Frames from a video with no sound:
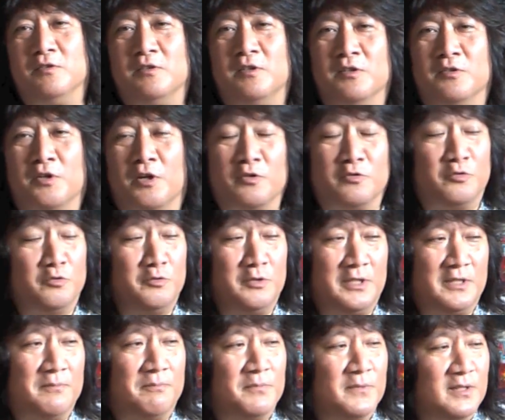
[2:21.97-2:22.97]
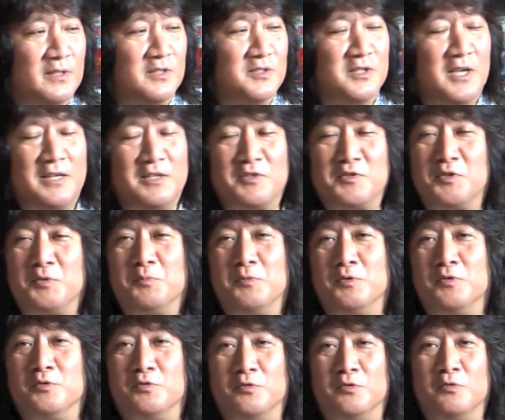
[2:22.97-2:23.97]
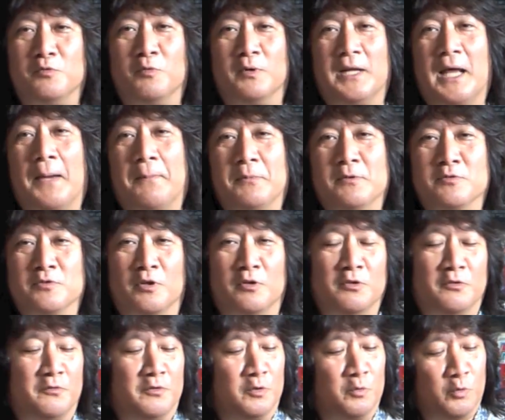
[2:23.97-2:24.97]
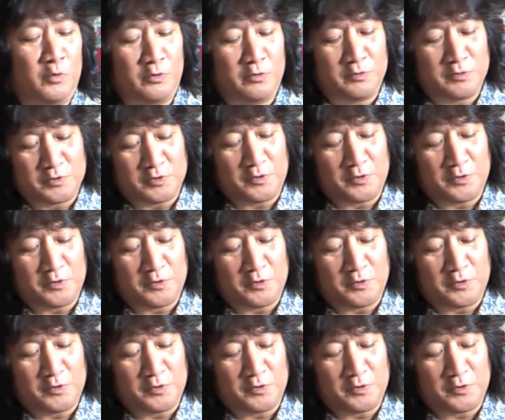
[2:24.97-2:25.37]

guitar tuning is kind of similar to what happens all over the world.